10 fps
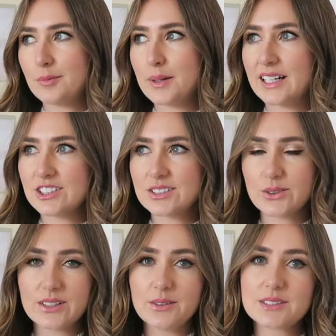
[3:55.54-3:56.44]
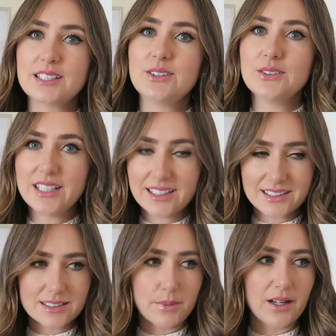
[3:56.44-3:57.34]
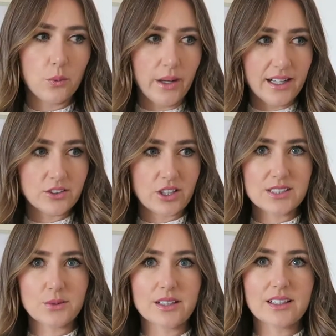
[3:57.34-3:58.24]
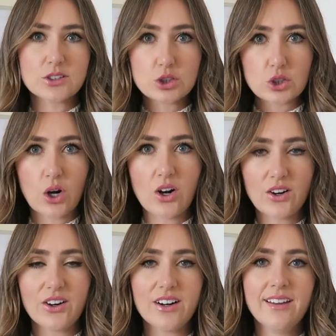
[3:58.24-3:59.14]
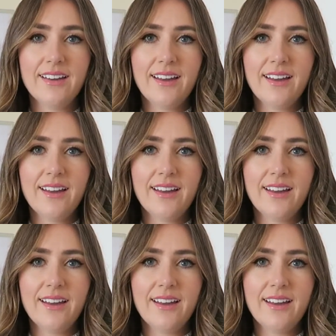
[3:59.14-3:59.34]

but I just thought there was a uniqueness about a wedding dress with a strong,